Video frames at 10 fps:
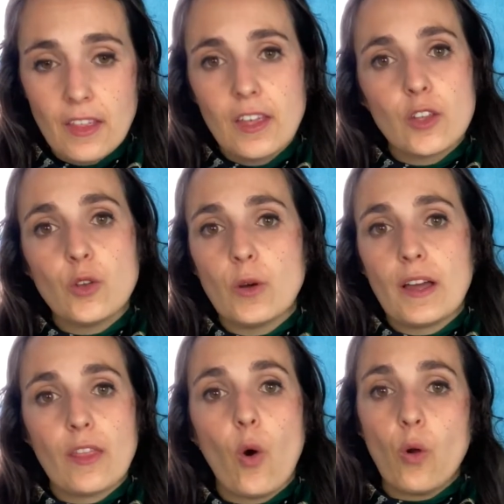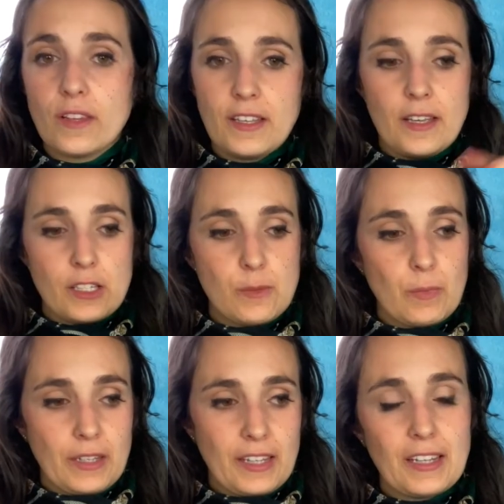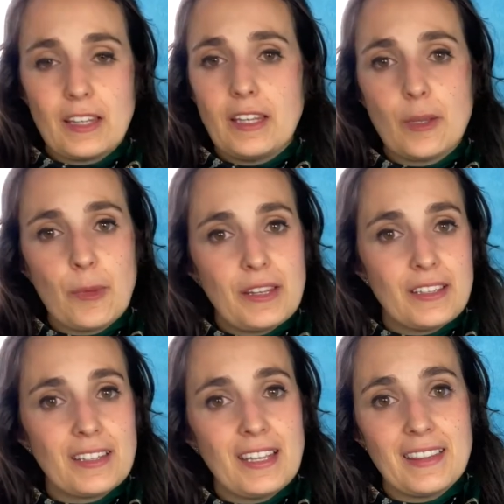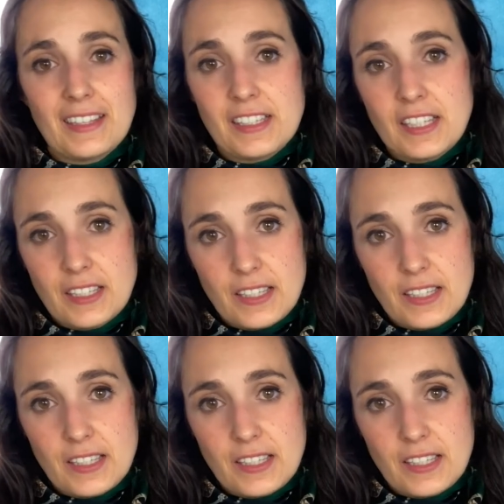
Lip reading: You add all the independent intensities